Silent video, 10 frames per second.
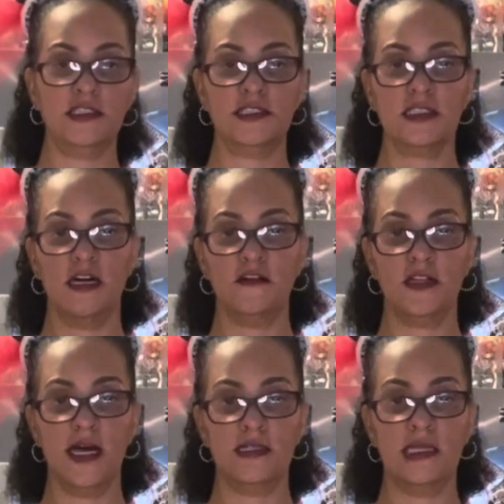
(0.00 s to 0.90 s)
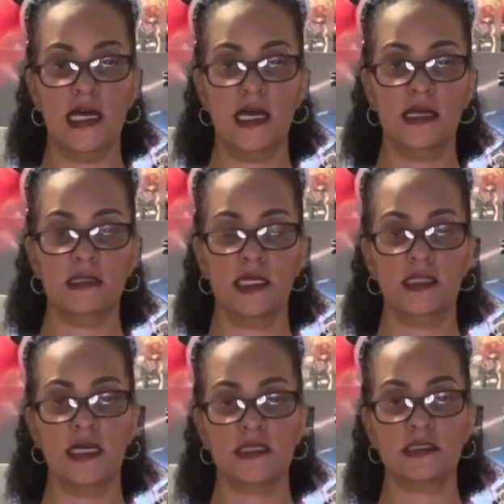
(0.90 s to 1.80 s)
stuff like that,
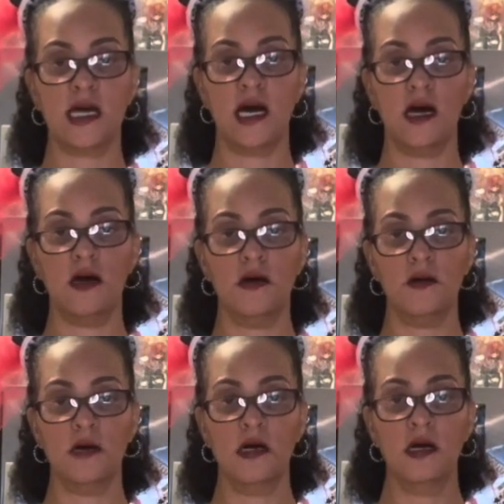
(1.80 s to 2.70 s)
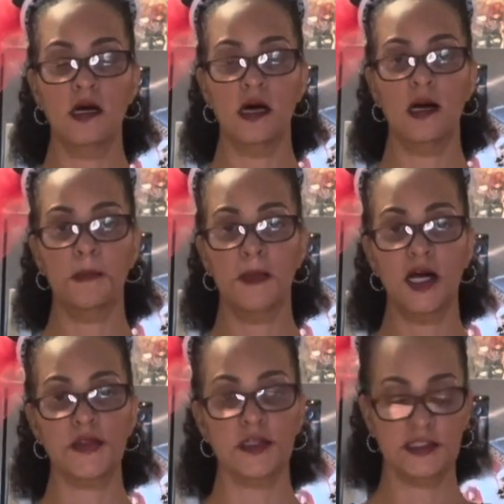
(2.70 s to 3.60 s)
that's called a
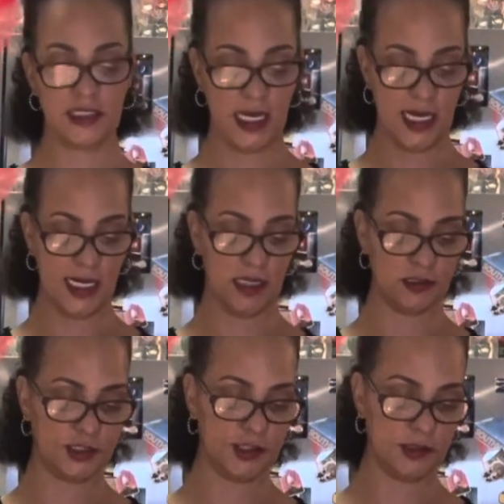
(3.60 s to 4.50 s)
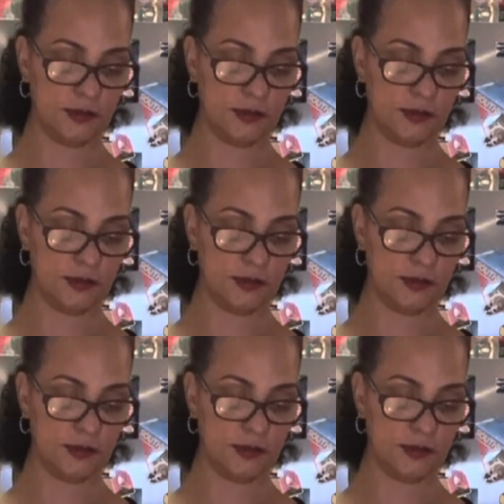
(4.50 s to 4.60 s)
mother's catch.